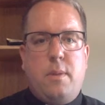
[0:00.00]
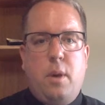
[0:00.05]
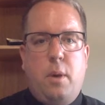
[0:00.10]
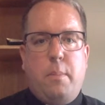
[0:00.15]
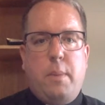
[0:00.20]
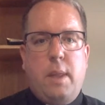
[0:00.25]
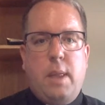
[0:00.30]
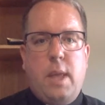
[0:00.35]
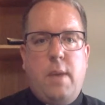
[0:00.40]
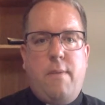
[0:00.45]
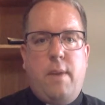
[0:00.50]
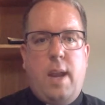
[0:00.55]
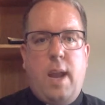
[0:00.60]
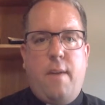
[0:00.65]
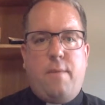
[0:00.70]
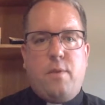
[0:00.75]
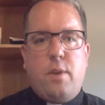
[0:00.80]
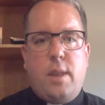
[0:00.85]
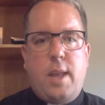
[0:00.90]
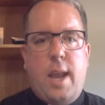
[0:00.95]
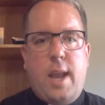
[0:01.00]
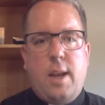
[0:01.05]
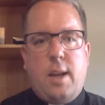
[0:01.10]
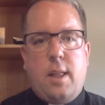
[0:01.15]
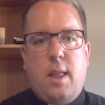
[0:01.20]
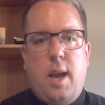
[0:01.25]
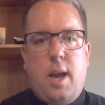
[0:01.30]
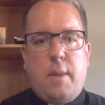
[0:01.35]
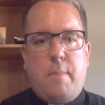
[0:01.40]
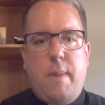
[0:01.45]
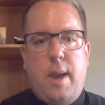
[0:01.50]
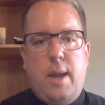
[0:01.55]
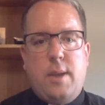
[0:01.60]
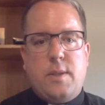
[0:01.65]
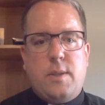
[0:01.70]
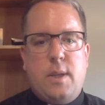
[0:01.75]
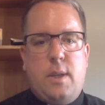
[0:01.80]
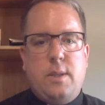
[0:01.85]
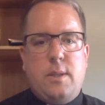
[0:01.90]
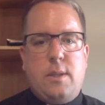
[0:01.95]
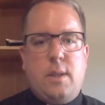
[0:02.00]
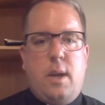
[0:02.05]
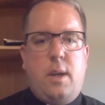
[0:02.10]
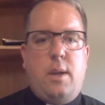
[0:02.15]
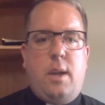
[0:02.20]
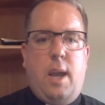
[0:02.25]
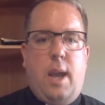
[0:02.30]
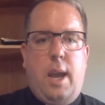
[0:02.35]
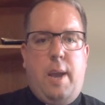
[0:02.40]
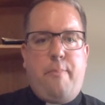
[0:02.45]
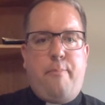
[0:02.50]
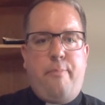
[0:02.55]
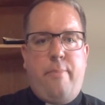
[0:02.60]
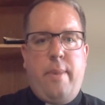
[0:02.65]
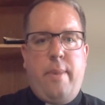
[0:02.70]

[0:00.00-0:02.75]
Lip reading: They'll be leaving after the 8 o'clock Mass on Sunday.